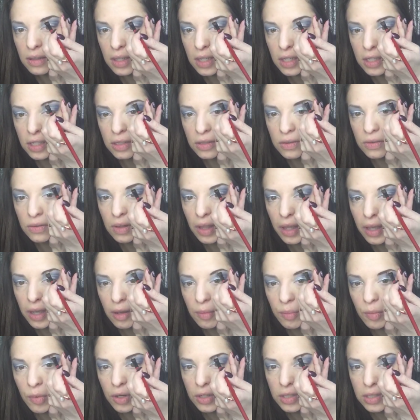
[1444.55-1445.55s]
I do like
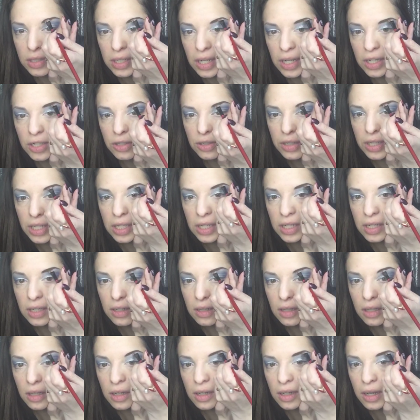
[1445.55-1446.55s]
a more
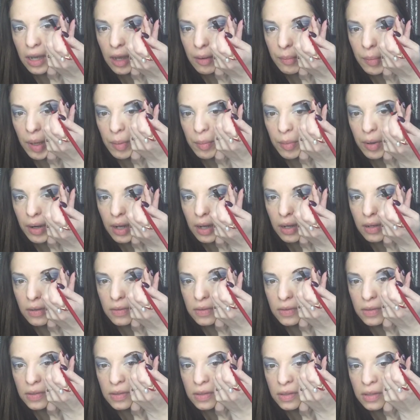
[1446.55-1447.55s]
saturated look on my
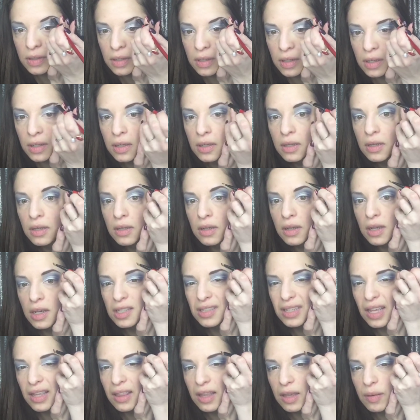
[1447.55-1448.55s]
brows
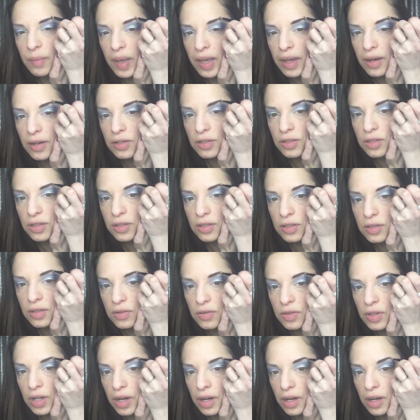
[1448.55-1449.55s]
because I think my hair is just
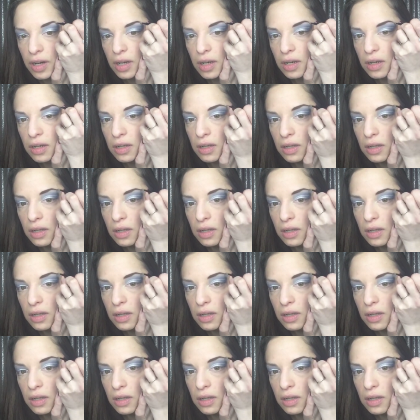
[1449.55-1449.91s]
so dark.